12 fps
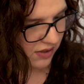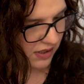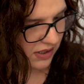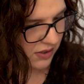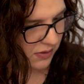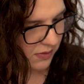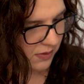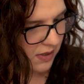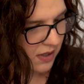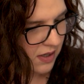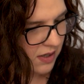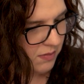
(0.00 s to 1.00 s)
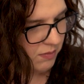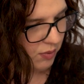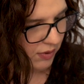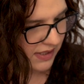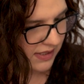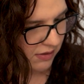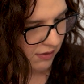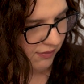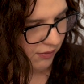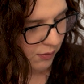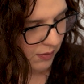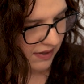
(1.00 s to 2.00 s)

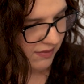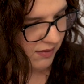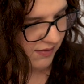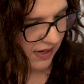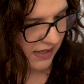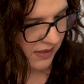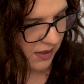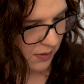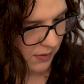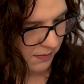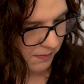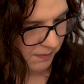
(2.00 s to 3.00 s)
32.041 of the revised code.